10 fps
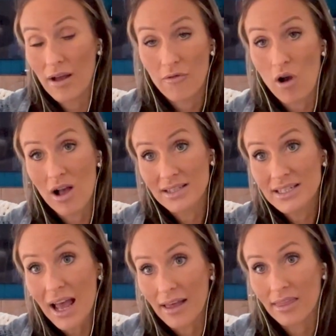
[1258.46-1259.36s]
caused
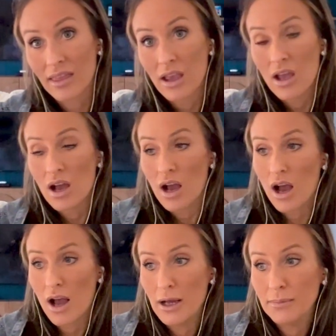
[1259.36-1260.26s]
death.
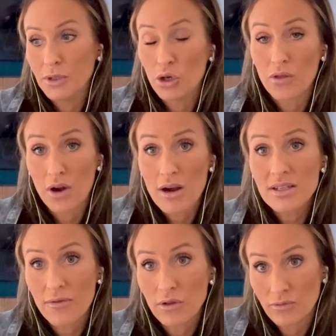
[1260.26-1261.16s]
There are several